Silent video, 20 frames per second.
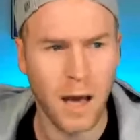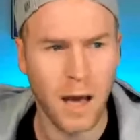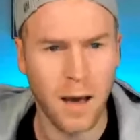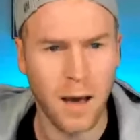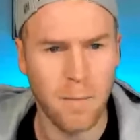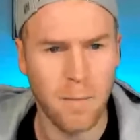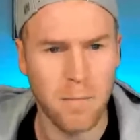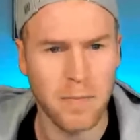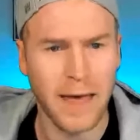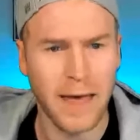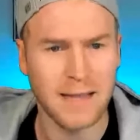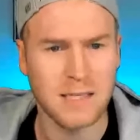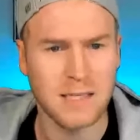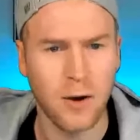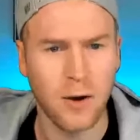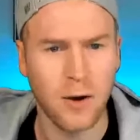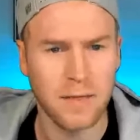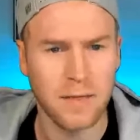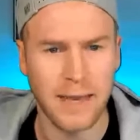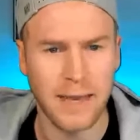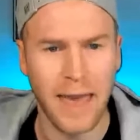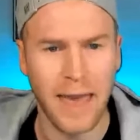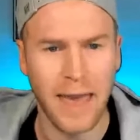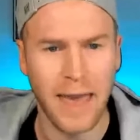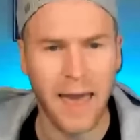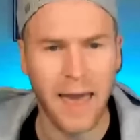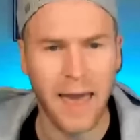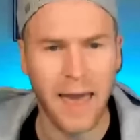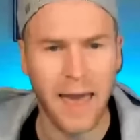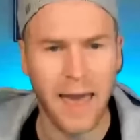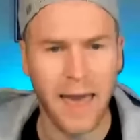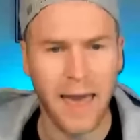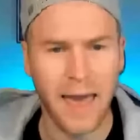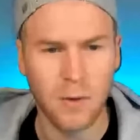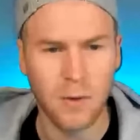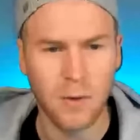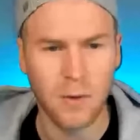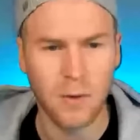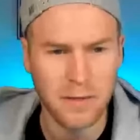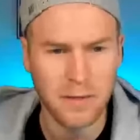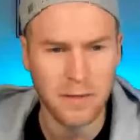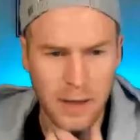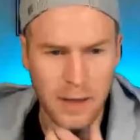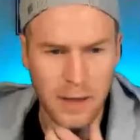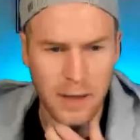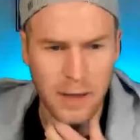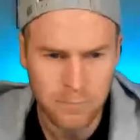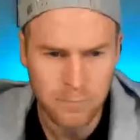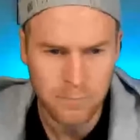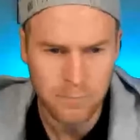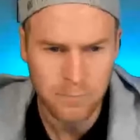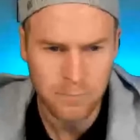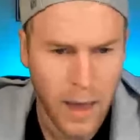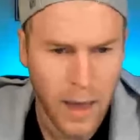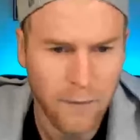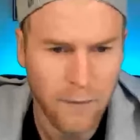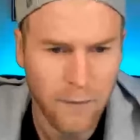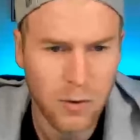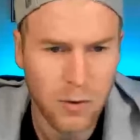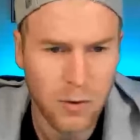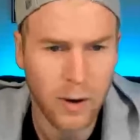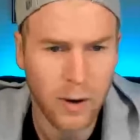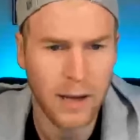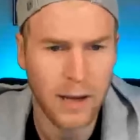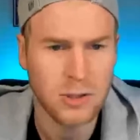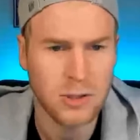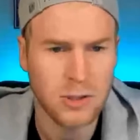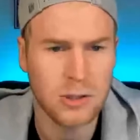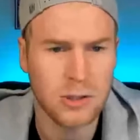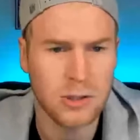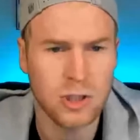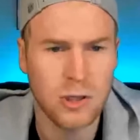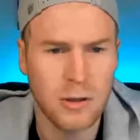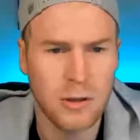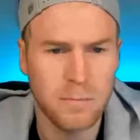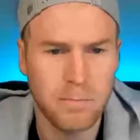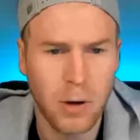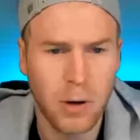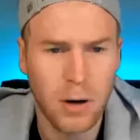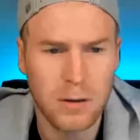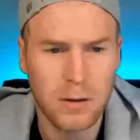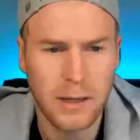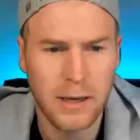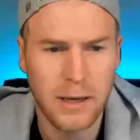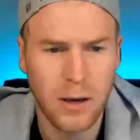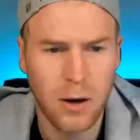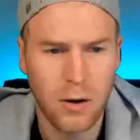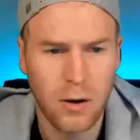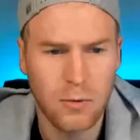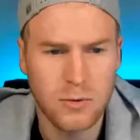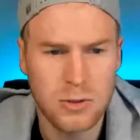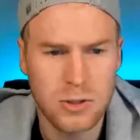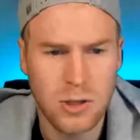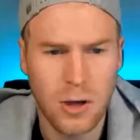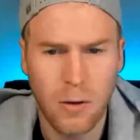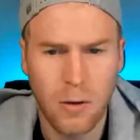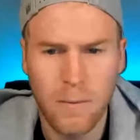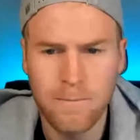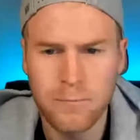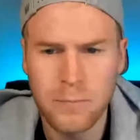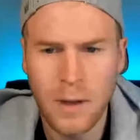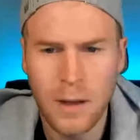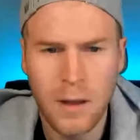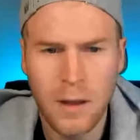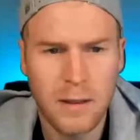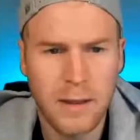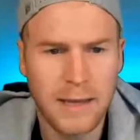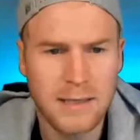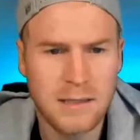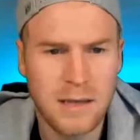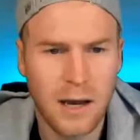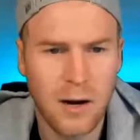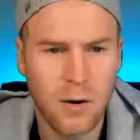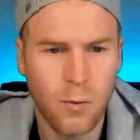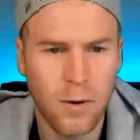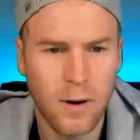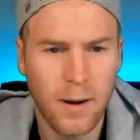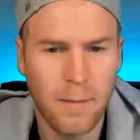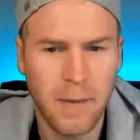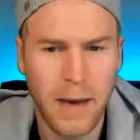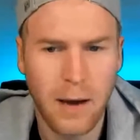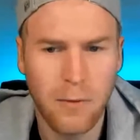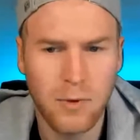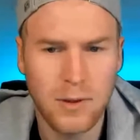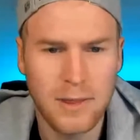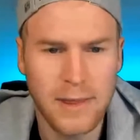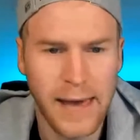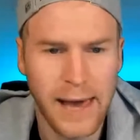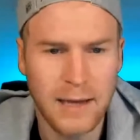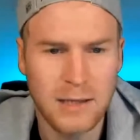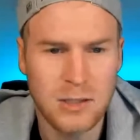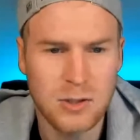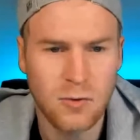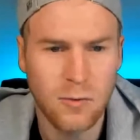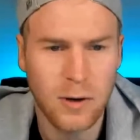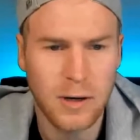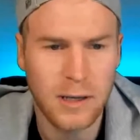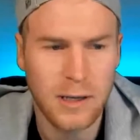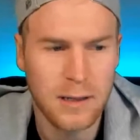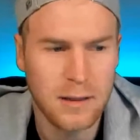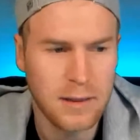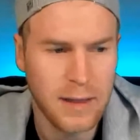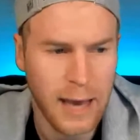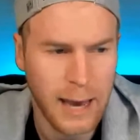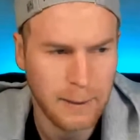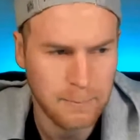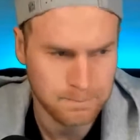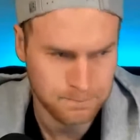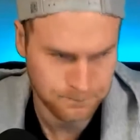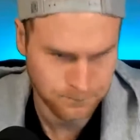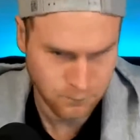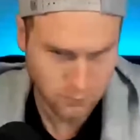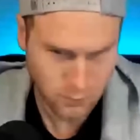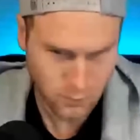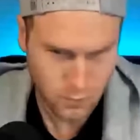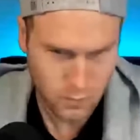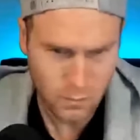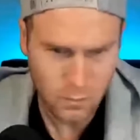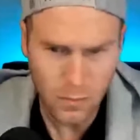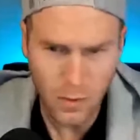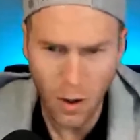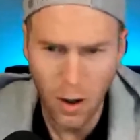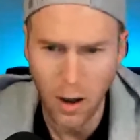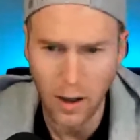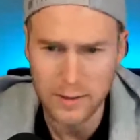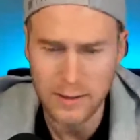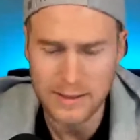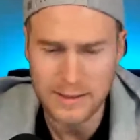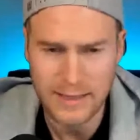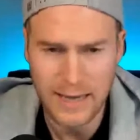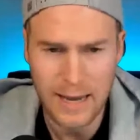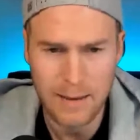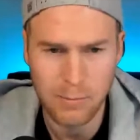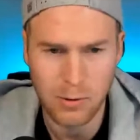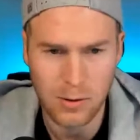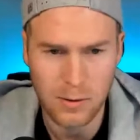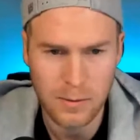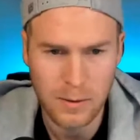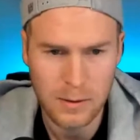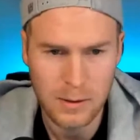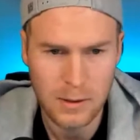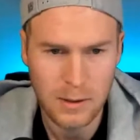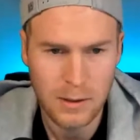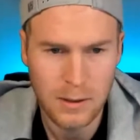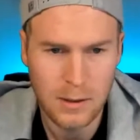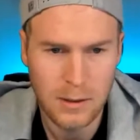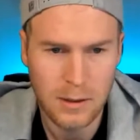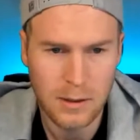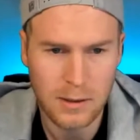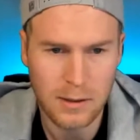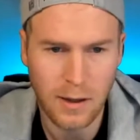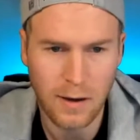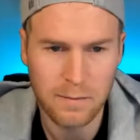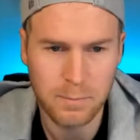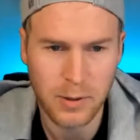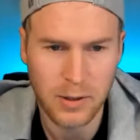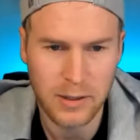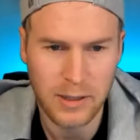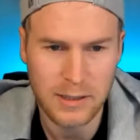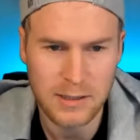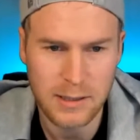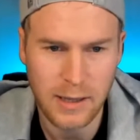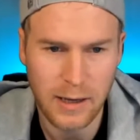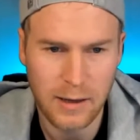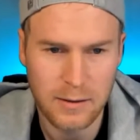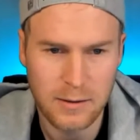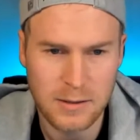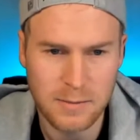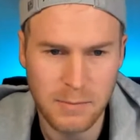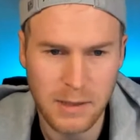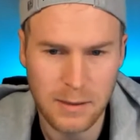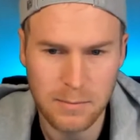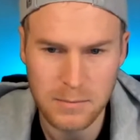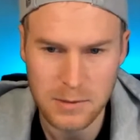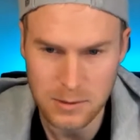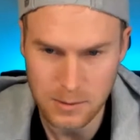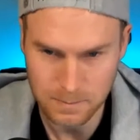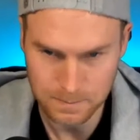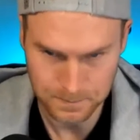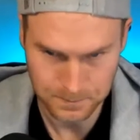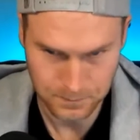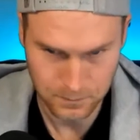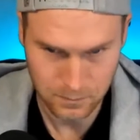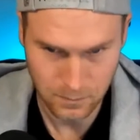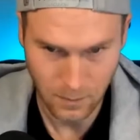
That's how I think. Everything you own, I think everyone else should partly own. So that's kind of where I'm at with that. Just want to get that on the table. Love Bernie Sanders memes.